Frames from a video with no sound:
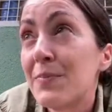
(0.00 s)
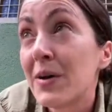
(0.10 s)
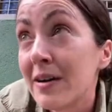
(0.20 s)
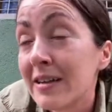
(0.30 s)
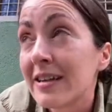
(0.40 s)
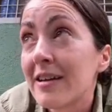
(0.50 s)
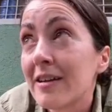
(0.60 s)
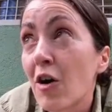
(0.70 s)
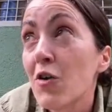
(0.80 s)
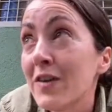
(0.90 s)
But
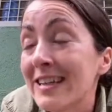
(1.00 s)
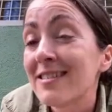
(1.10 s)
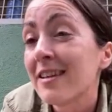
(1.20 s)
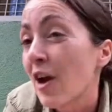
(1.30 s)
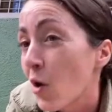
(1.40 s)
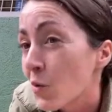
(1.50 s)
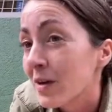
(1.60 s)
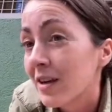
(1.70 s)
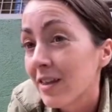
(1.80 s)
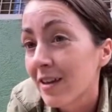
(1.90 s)
COVID isn't the
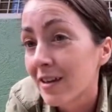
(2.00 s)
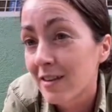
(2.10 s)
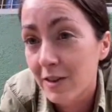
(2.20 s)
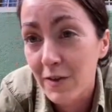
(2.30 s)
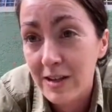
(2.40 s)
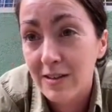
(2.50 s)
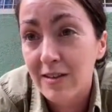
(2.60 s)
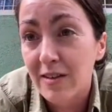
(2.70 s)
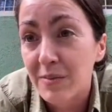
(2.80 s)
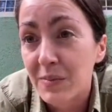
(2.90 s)
only thing that
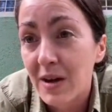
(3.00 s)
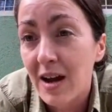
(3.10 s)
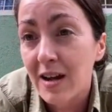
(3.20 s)
threatens them.